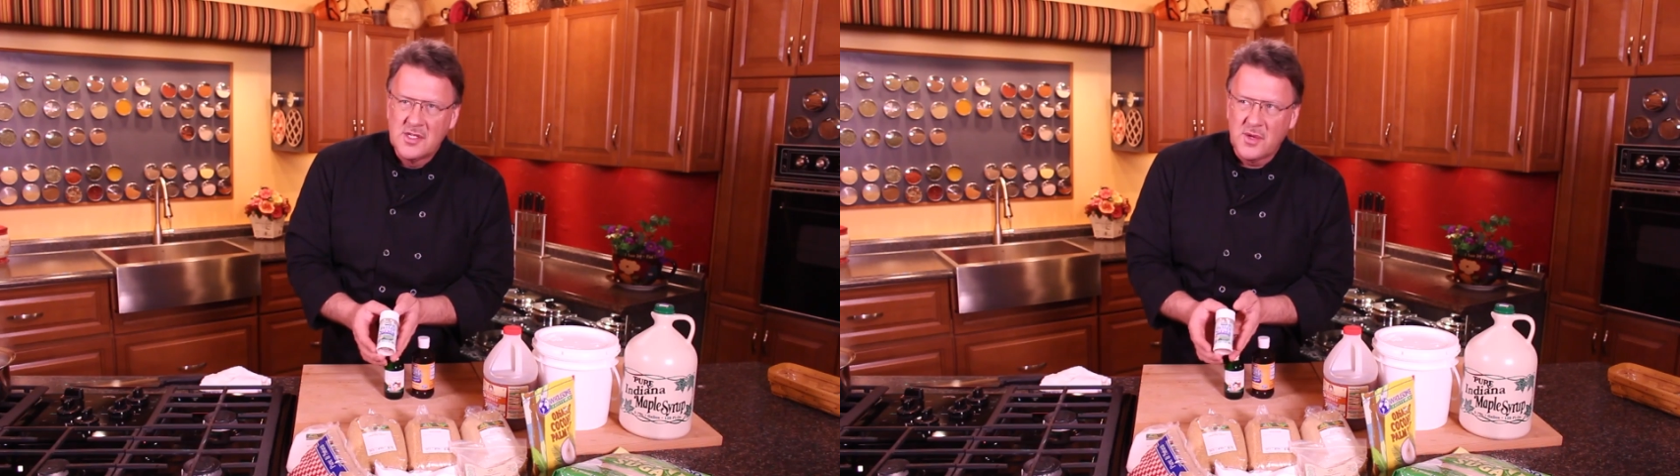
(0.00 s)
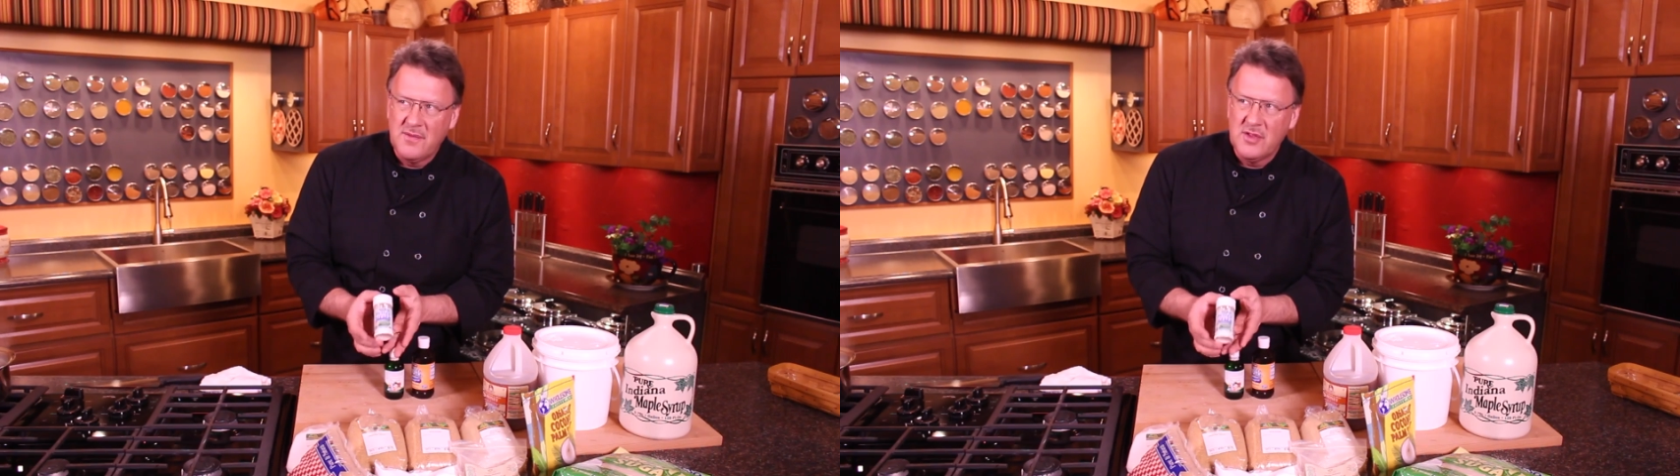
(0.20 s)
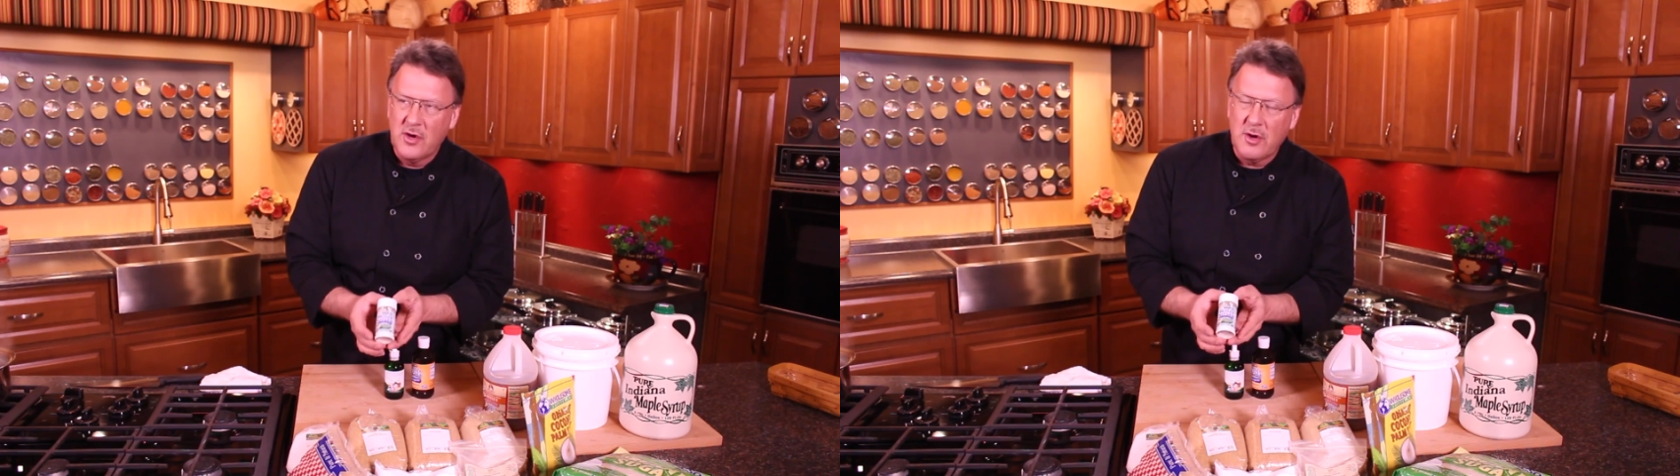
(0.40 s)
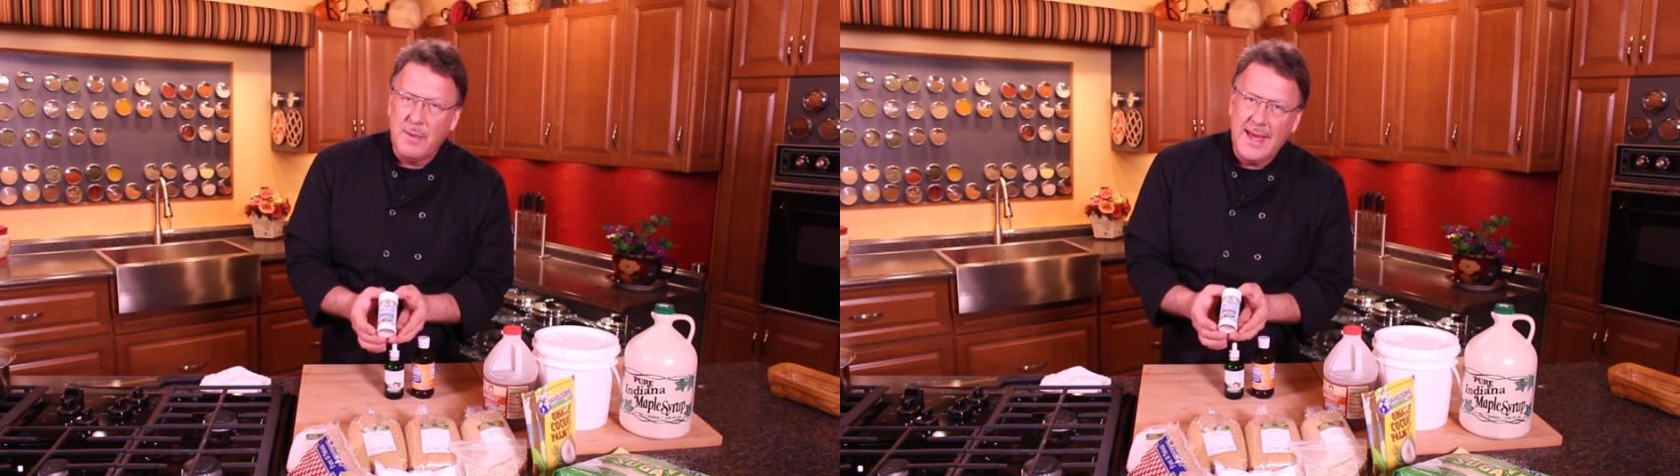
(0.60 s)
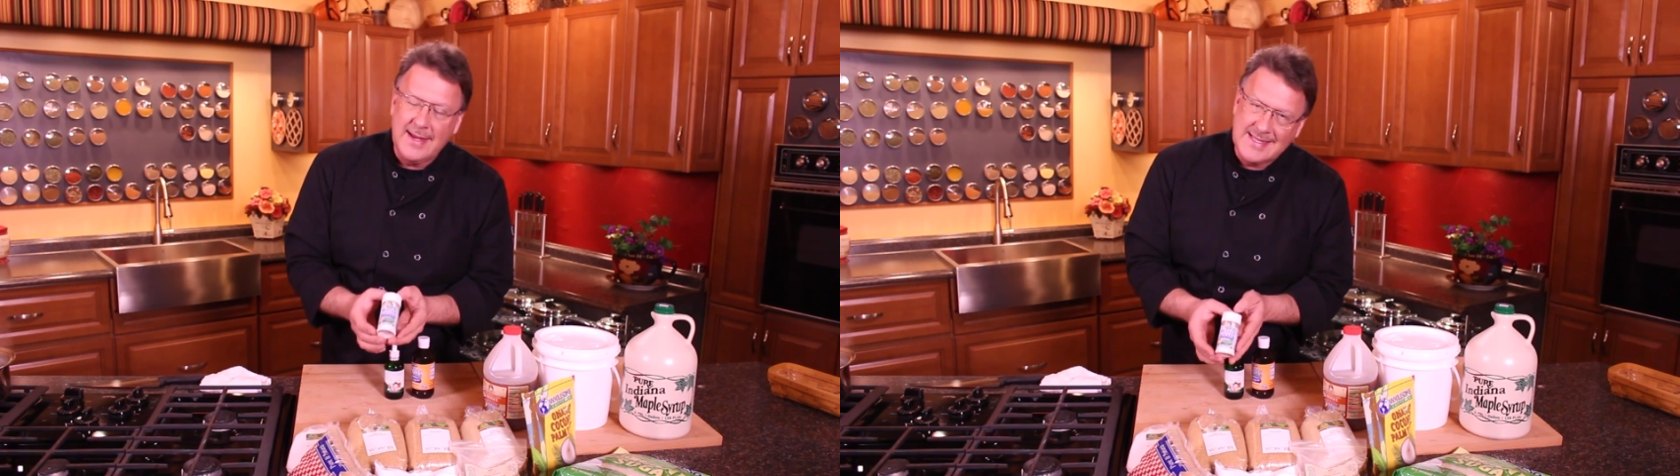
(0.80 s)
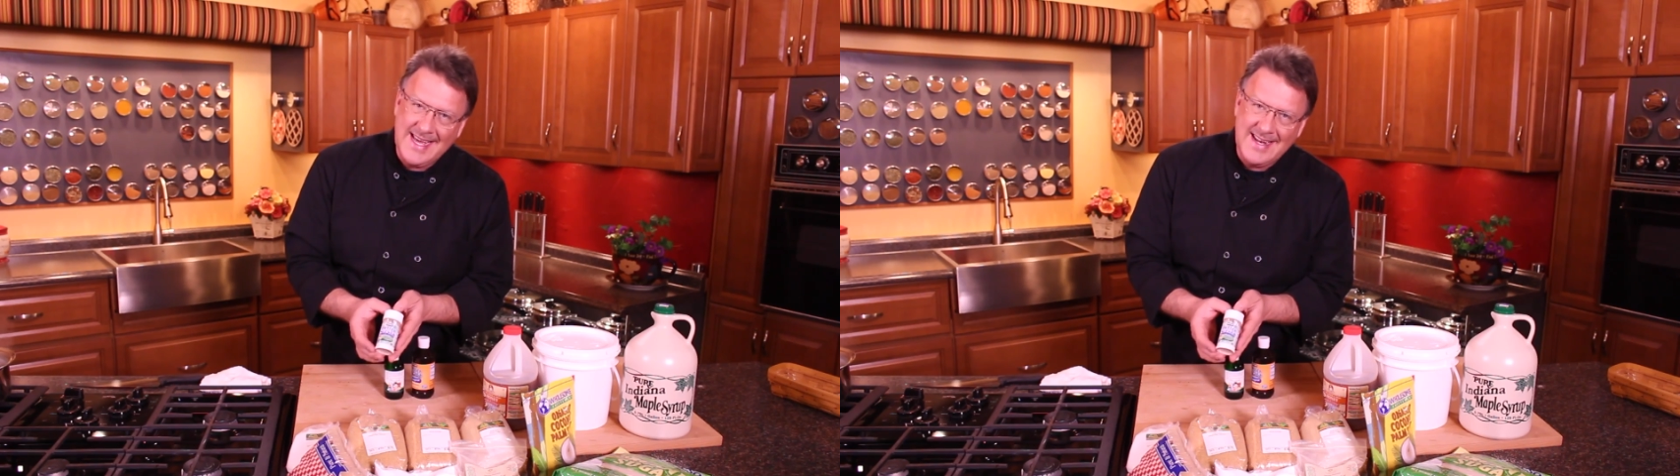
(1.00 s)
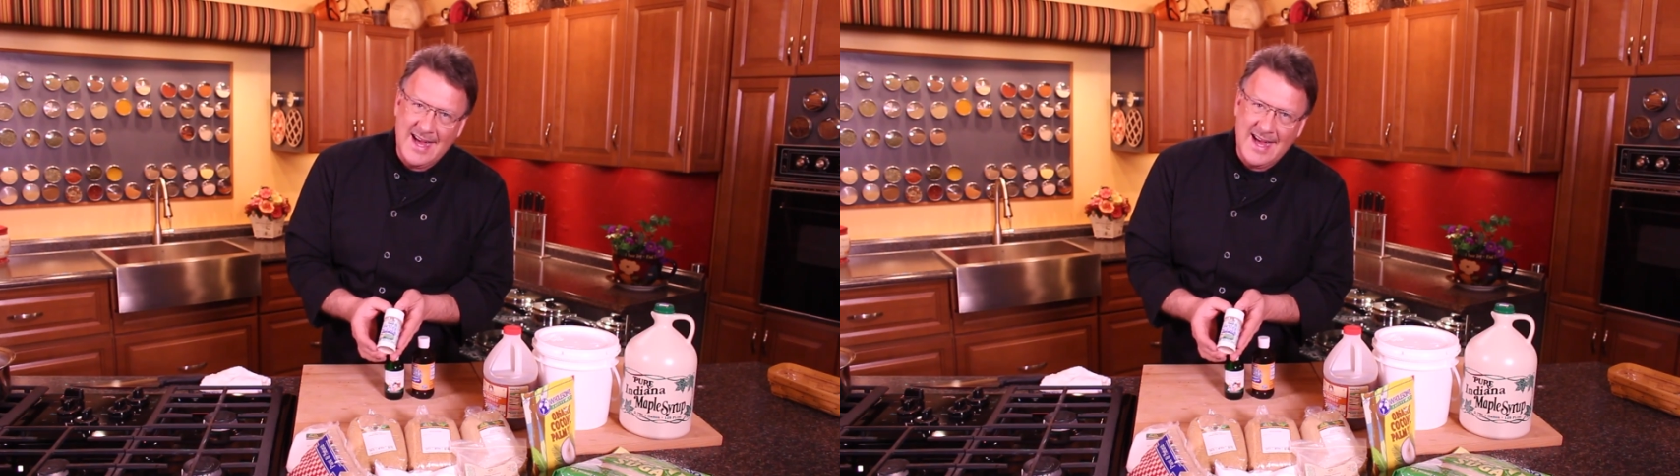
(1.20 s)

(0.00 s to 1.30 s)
So even though you're paying $10,